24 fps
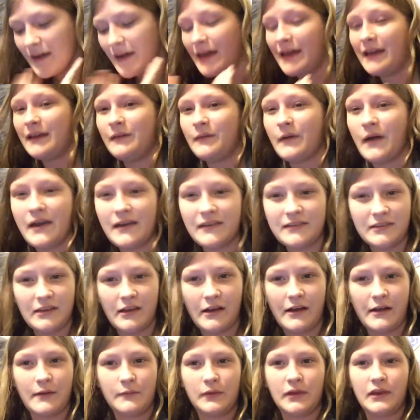Anyway,
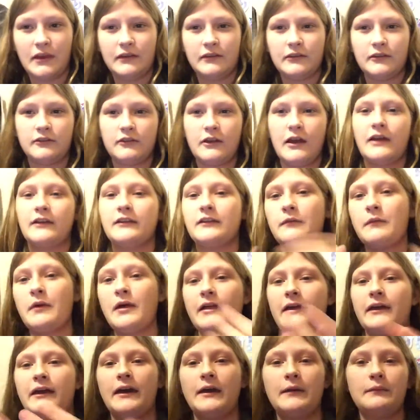sorry, I'm getting distracted. I'm all
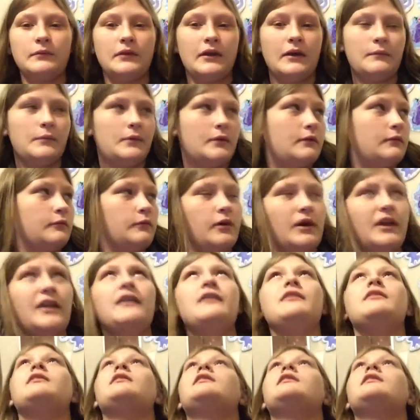like hyped up and what is